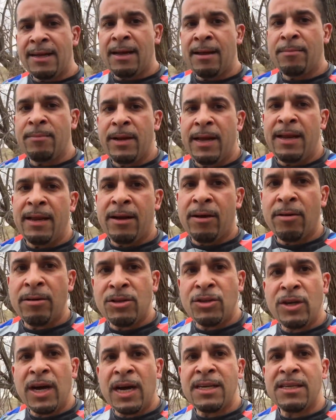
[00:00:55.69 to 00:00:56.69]
and
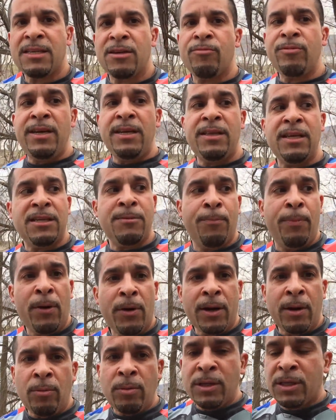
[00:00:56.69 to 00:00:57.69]
encourage you guys to read this
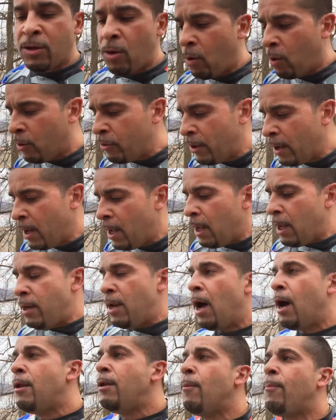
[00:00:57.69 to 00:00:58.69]
book. It was called
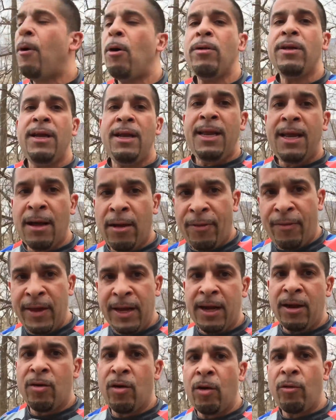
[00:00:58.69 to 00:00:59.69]
Napoleon Hill,
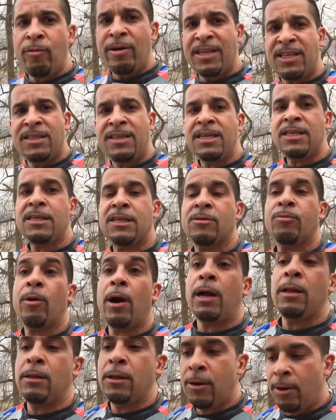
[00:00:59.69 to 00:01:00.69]
Think and Grow Rich. This is where
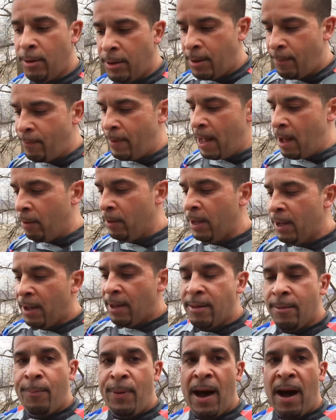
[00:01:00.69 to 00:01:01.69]
I learned about
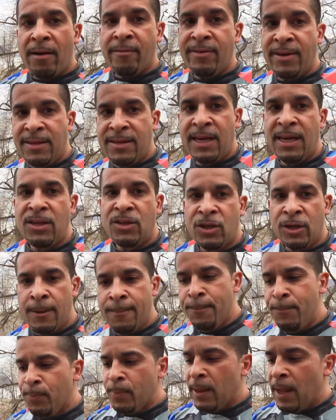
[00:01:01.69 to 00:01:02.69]
the power of intention.
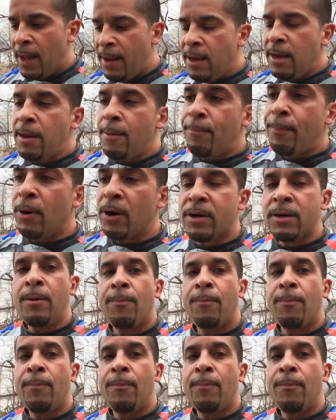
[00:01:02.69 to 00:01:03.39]
And in the book,